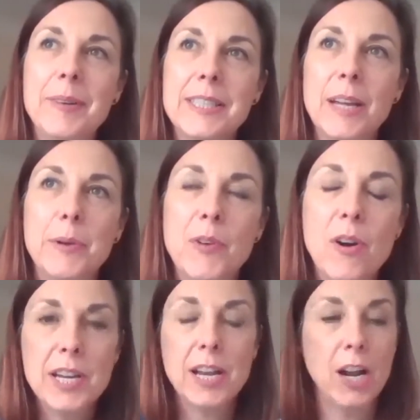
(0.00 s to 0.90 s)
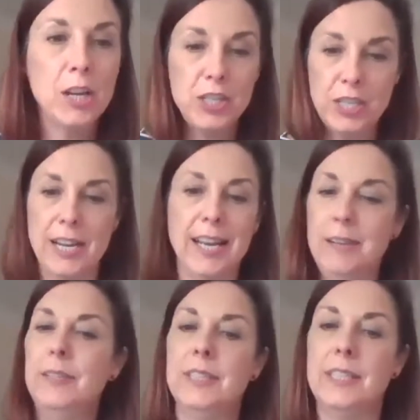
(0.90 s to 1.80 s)
So we've got an enclosure
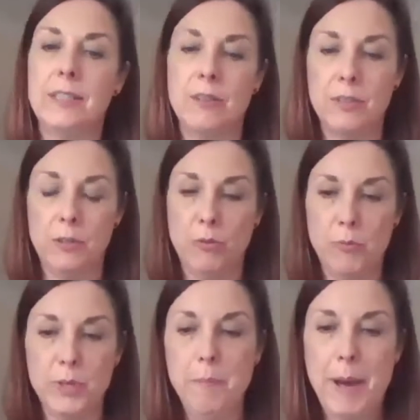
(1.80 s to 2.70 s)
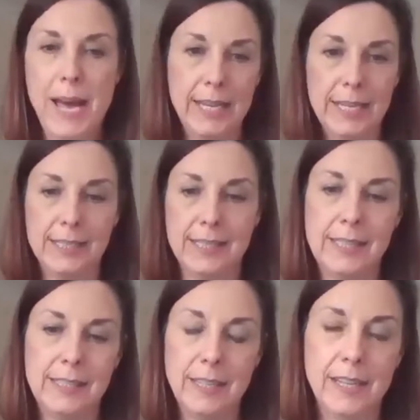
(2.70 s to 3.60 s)
now that's got sort of wooden
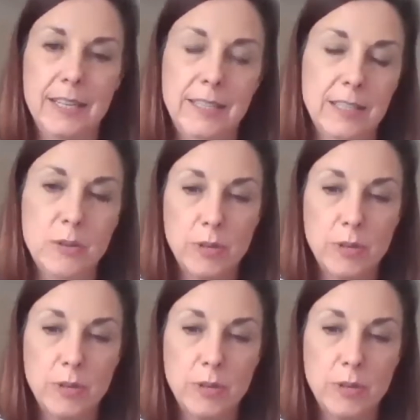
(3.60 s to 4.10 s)
pallets and